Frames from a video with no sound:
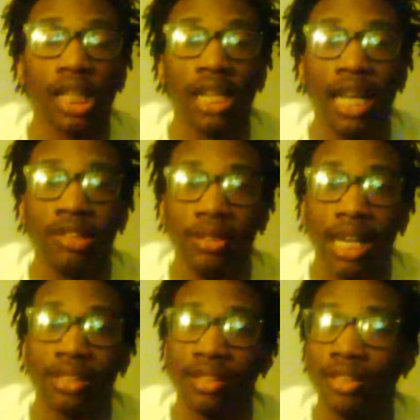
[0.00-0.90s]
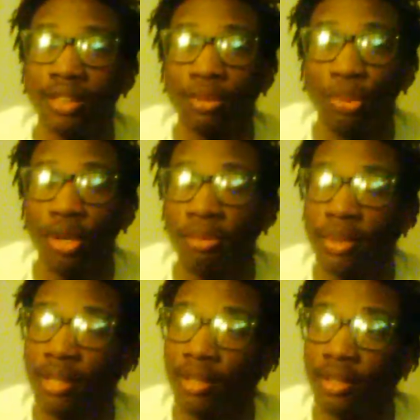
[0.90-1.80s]
glad you guys are still supporting
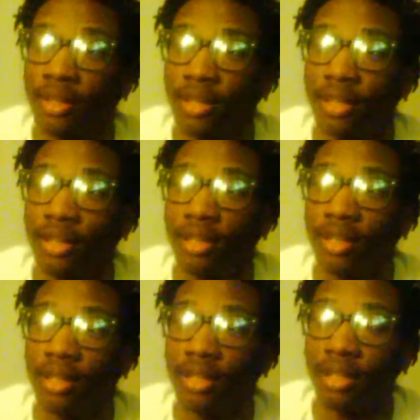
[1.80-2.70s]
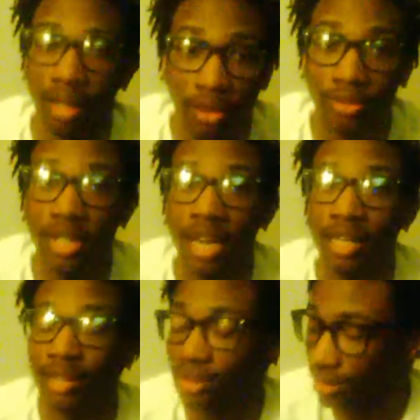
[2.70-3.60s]
me. Love you
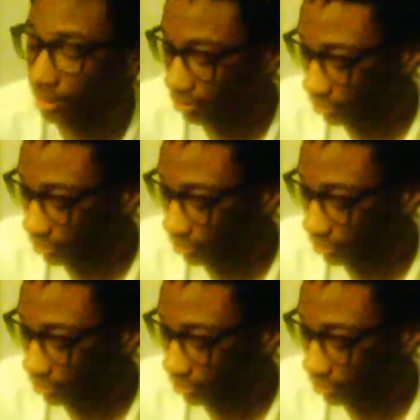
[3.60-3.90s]
guys.